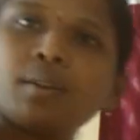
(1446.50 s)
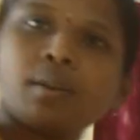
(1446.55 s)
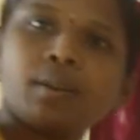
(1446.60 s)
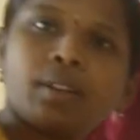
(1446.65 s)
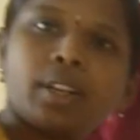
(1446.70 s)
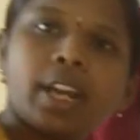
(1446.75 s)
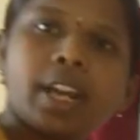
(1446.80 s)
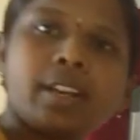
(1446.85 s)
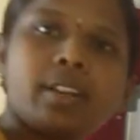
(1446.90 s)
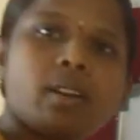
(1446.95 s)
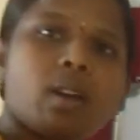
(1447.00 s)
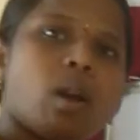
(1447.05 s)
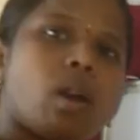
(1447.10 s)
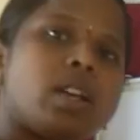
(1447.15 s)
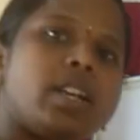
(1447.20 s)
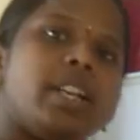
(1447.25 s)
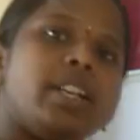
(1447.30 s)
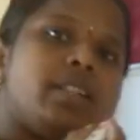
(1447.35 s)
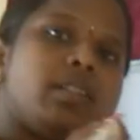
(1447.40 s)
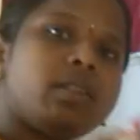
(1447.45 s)
rotate
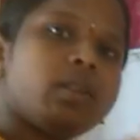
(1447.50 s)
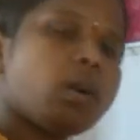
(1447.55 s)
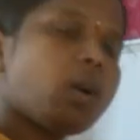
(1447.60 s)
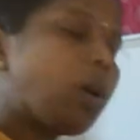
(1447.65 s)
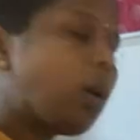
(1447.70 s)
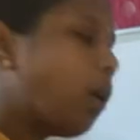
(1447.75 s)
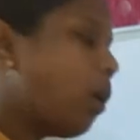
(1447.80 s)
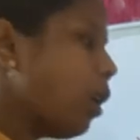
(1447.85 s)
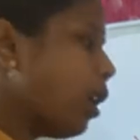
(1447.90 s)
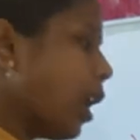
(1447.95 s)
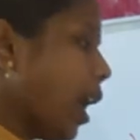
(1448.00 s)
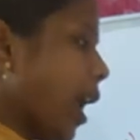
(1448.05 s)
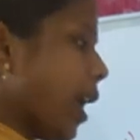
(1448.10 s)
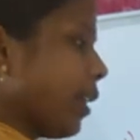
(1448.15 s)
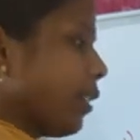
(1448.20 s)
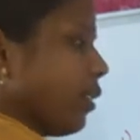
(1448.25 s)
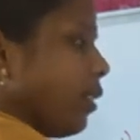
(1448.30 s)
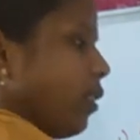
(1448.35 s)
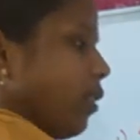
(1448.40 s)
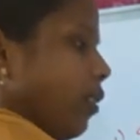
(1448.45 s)
on its own
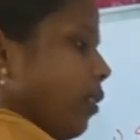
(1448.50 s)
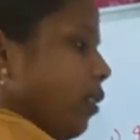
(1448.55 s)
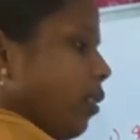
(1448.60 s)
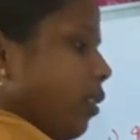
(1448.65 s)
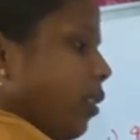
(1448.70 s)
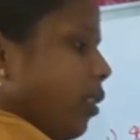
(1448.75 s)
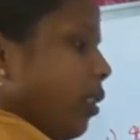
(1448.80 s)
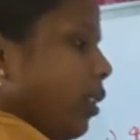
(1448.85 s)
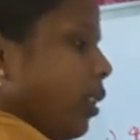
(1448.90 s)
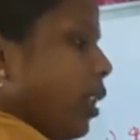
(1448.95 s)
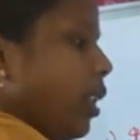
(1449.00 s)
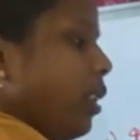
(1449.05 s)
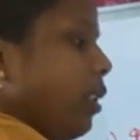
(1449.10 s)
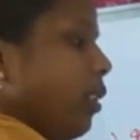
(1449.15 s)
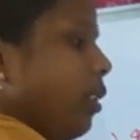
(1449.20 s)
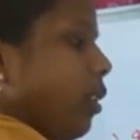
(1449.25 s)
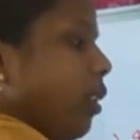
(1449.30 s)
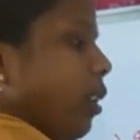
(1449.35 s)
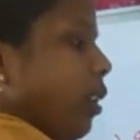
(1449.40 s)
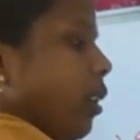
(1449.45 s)
axis. In
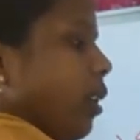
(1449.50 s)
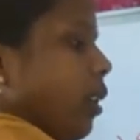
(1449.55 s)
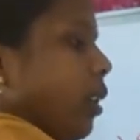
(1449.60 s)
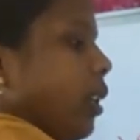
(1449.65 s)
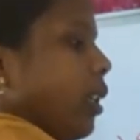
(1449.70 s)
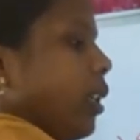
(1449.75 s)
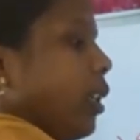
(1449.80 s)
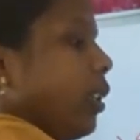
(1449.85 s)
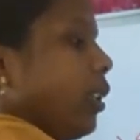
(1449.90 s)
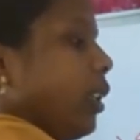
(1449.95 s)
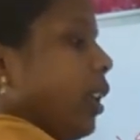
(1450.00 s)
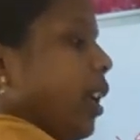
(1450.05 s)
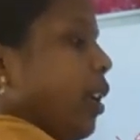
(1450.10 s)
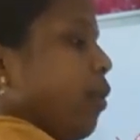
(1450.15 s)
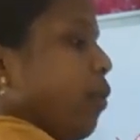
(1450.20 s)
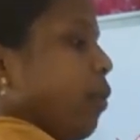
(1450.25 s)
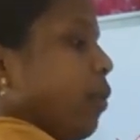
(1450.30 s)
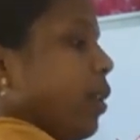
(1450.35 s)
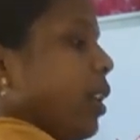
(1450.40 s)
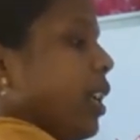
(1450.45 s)
this, it can
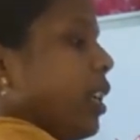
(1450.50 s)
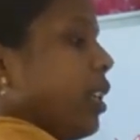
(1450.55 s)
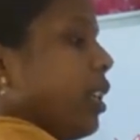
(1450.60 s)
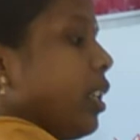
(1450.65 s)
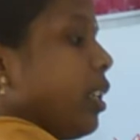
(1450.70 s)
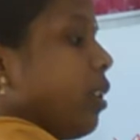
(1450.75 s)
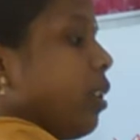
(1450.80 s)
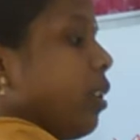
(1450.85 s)
rotate